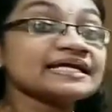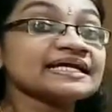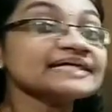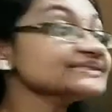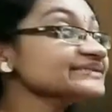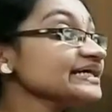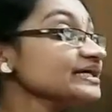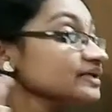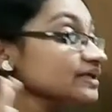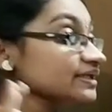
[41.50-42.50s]
It is
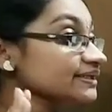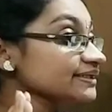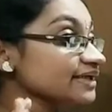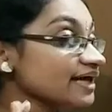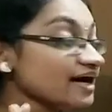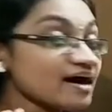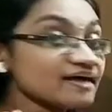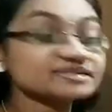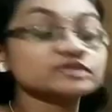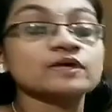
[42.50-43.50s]
a
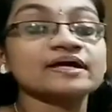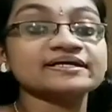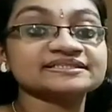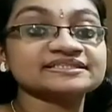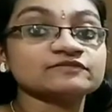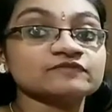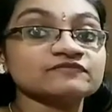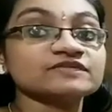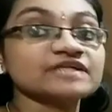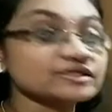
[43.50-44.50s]
large quantity when
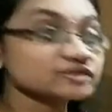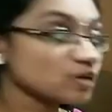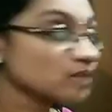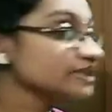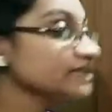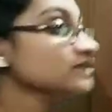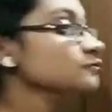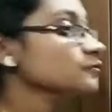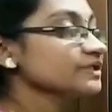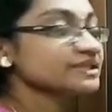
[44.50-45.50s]
we are
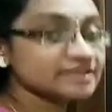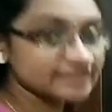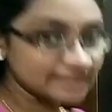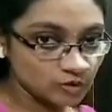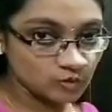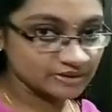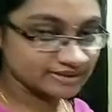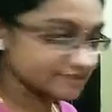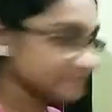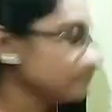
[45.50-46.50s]
talking with kilometer.